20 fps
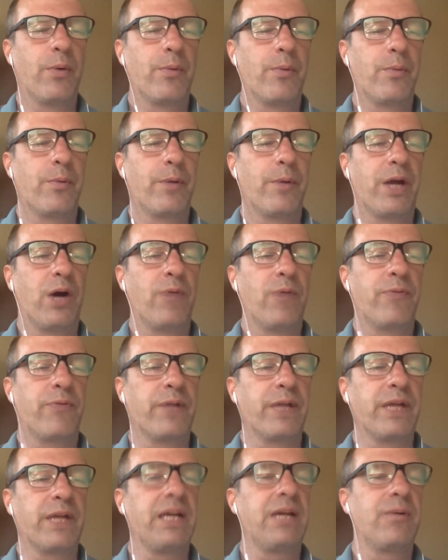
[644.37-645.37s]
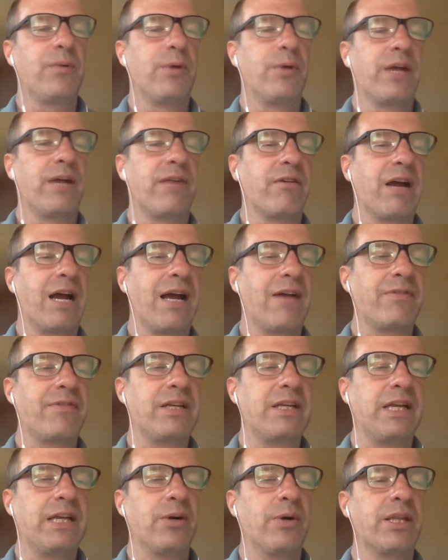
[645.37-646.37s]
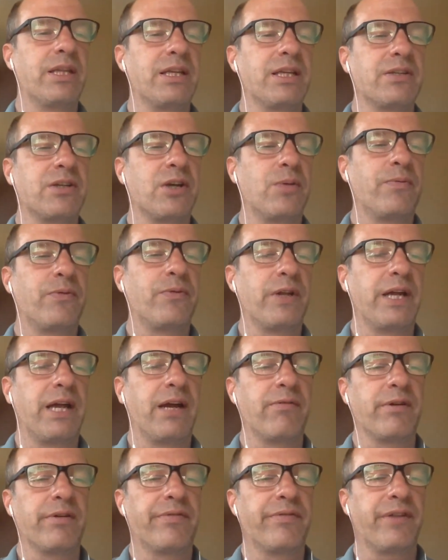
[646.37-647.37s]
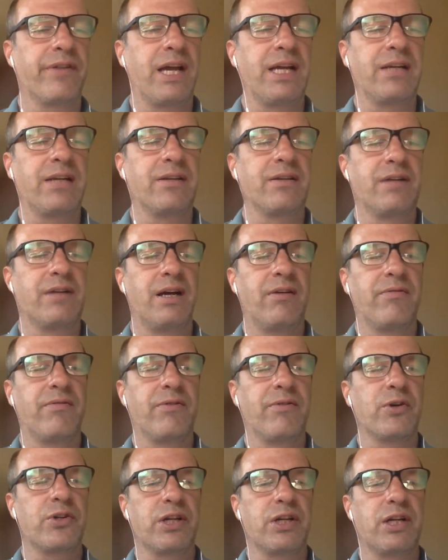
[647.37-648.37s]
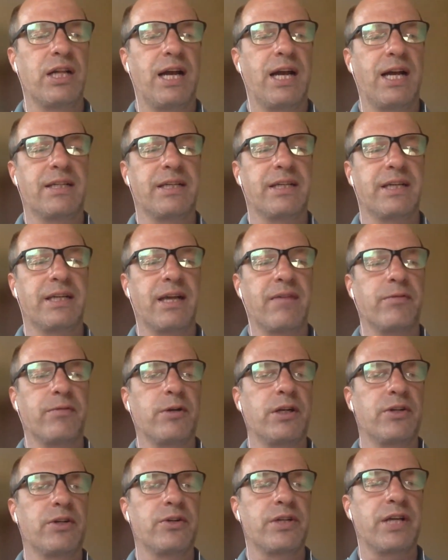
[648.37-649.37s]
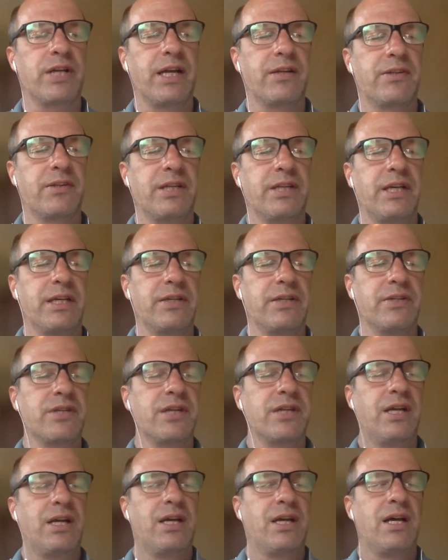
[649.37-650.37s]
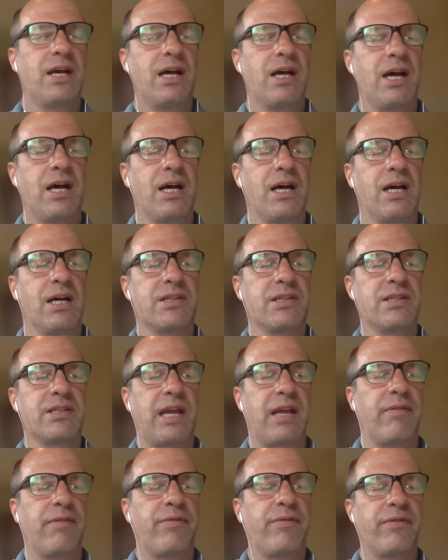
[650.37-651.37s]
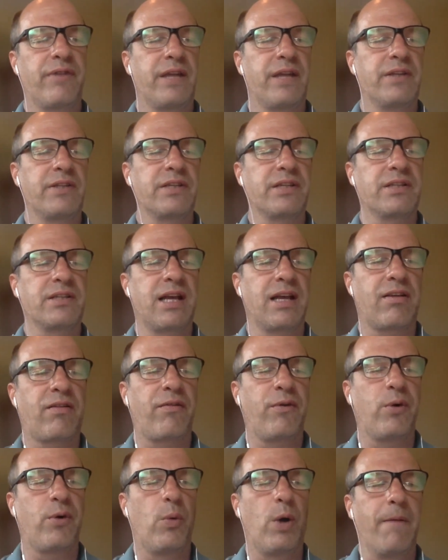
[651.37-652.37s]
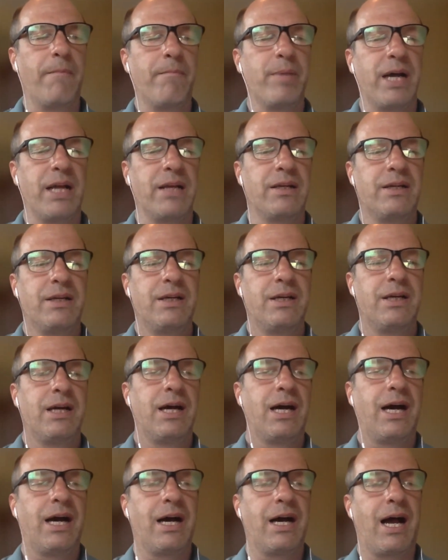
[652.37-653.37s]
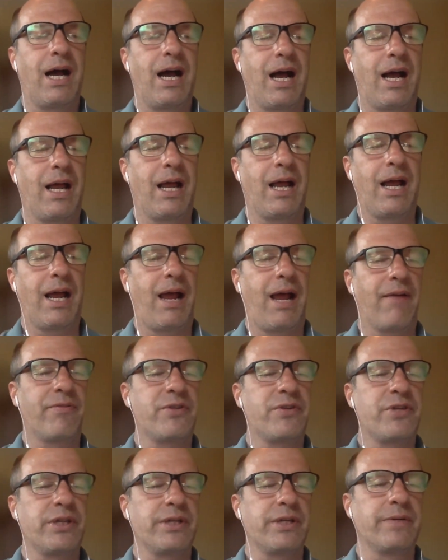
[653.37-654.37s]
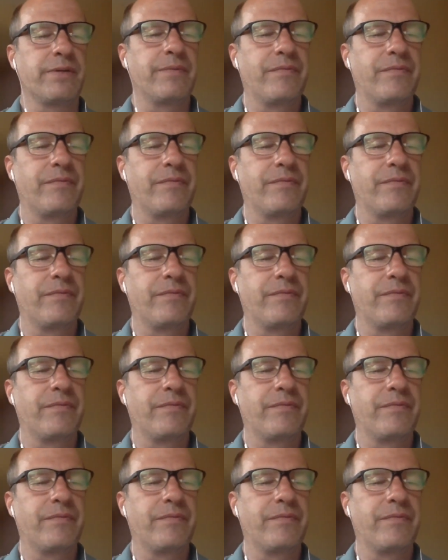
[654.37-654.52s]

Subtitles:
we hopefully will never have to deal with this. Hopefully every flight Virgin Galactic ever undertakes is a safe and successful one. But I have to,